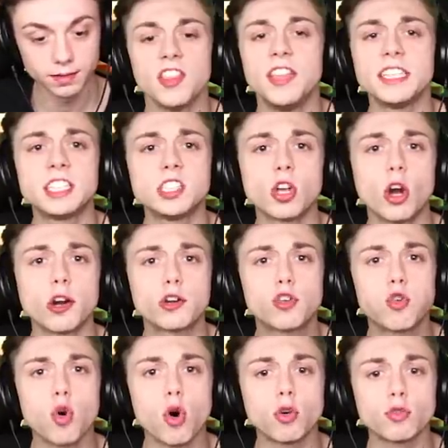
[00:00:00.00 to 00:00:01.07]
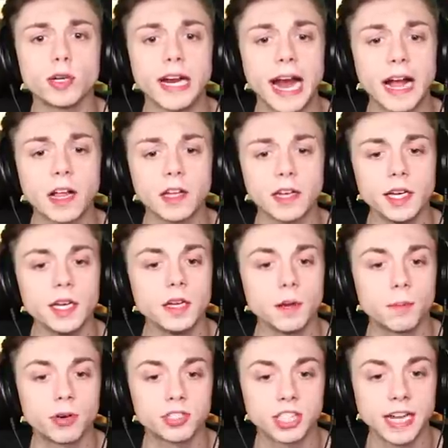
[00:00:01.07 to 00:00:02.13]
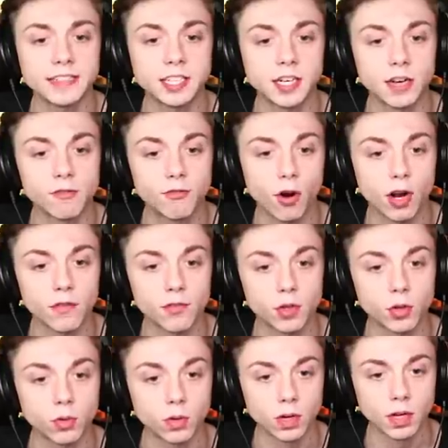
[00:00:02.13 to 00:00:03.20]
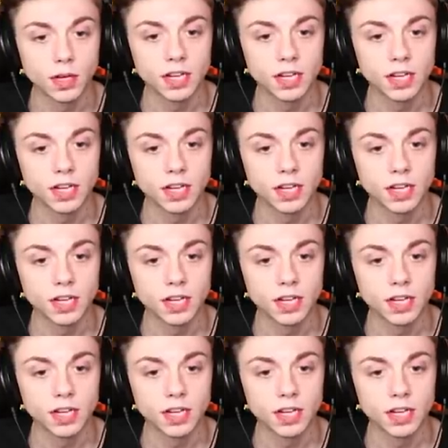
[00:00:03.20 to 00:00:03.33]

This is our cruel reality presented in front of you